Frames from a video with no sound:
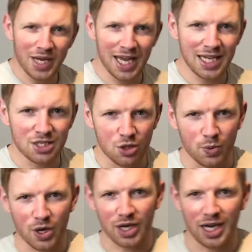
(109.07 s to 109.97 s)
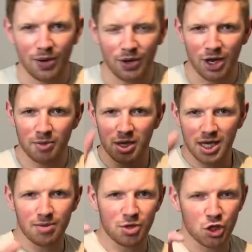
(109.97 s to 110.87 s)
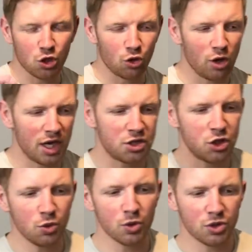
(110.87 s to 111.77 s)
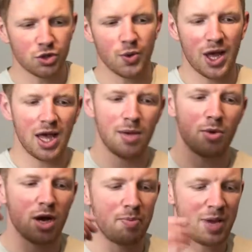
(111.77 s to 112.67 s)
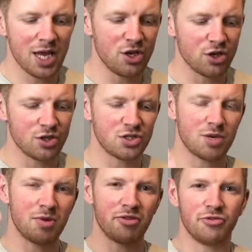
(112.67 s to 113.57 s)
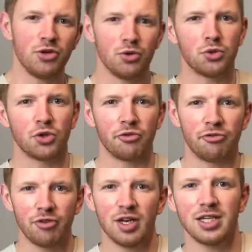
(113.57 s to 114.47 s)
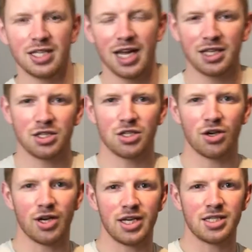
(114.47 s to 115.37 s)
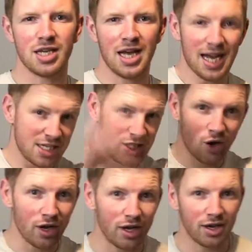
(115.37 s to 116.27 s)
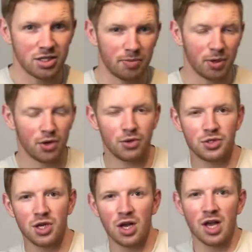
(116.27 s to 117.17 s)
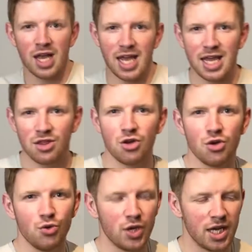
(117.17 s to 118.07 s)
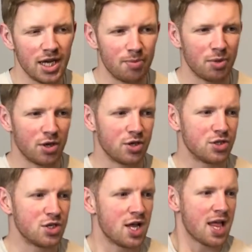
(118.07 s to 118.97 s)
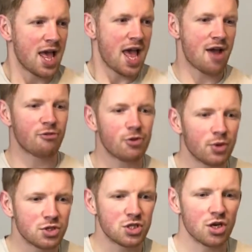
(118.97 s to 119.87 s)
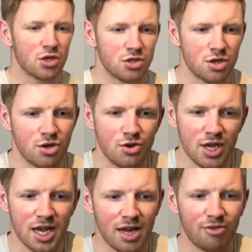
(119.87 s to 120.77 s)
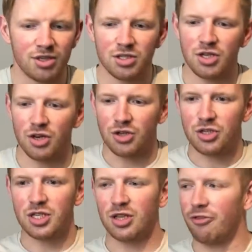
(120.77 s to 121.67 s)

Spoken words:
we get into the workout, and I am going to keep this short, I do want to air my opinions and my views on fitness and exercise and diet, I suppose, in the new year, because everyone starts the new year. It's, you know, the